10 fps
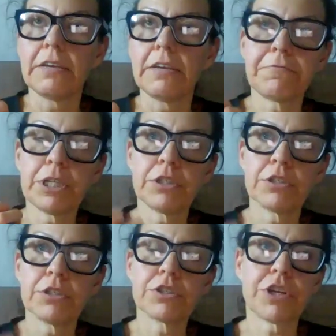If
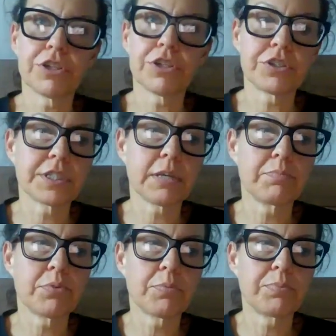we don't stretch the
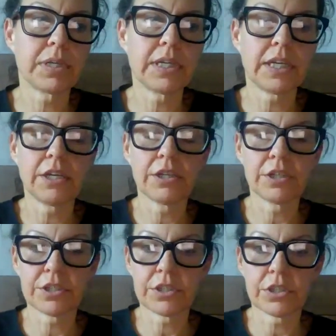skin properly, it
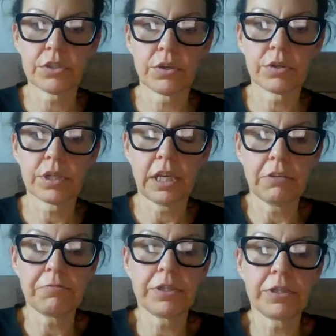hurts the dog.
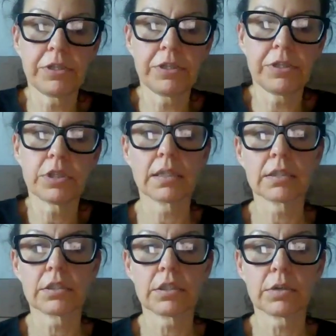If we don't
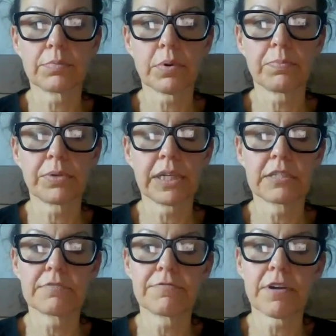handle the dog
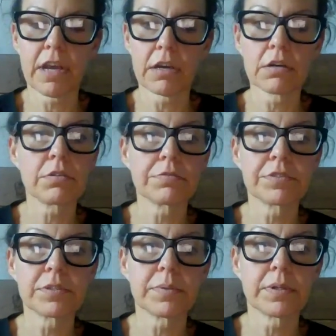properly, it's very
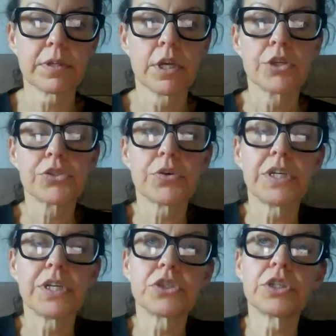uncomfortable.
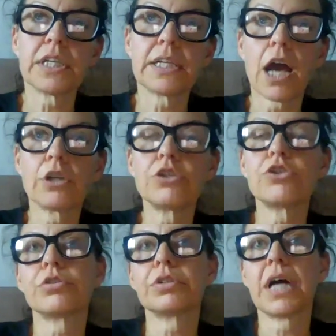So it's not that
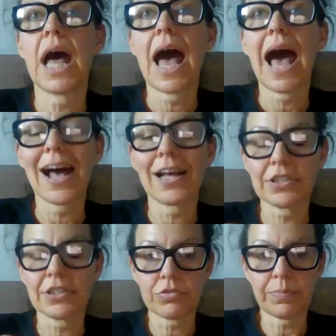actual
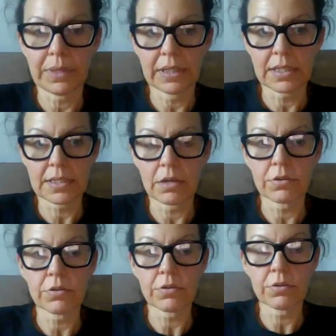hand stripping is
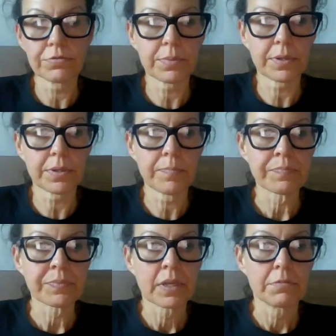
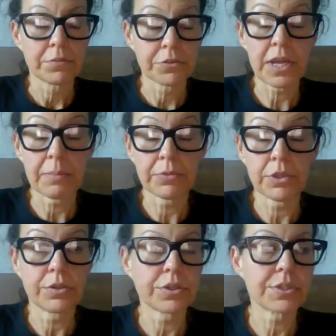uncomfortable for
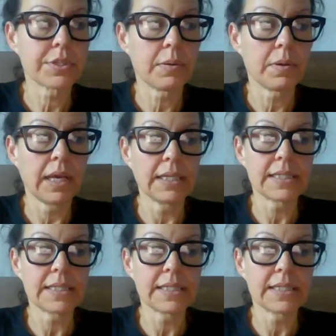some dogs.